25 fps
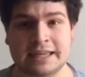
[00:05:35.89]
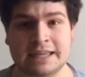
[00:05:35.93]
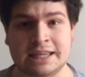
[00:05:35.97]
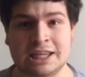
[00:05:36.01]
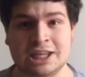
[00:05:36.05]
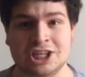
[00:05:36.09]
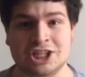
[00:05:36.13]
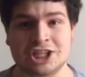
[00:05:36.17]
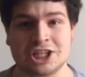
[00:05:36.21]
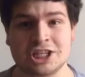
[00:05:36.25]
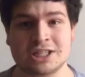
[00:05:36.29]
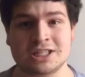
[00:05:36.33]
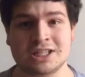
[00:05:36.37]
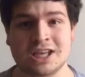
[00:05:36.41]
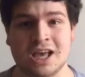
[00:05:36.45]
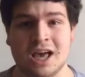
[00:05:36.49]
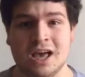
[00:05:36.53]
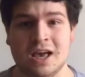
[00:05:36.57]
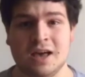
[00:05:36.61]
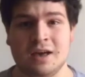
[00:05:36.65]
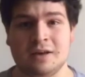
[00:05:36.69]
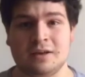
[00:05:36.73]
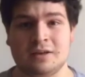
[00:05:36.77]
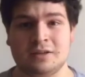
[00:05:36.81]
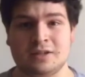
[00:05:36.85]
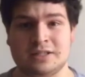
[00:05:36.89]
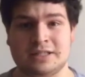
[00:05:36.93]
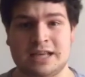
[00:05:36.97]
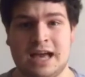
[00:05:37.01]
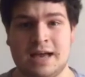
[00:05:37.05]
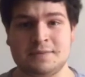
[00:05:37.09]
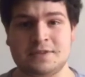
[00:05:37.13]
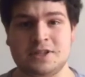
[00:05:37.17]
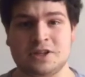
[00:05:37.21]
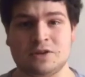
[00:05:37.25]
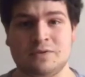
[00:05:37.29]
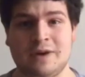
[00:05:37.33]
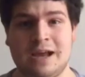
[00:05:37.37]
He just stops
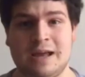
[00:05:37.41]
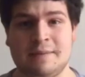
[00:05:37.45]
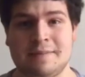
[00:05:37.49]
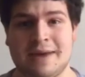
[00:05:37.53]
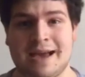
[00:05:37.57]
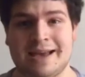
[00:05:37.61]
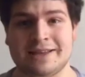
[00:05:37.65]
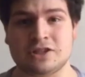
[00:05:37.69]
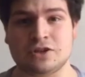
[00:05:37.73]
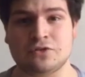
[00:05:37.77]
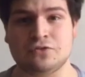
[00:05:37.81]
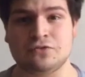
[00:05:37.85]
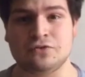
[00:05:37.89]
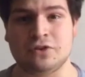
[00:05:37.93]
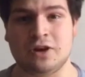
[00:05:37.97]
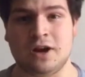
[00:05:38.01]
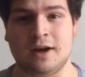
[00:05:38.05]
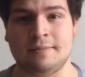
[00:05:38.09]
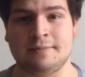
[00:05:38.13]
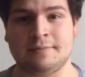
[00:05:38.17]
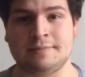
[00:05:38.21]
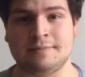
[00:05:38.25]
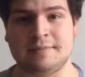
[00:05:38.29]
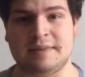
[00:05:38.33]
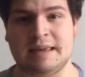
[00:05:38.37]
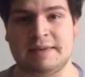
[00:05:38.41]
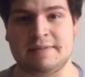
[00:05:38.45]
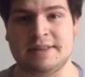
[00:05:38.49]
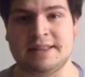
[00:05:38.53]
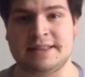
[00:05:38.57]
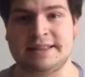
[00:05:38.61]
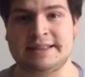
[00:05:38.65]
the Grandmaster from even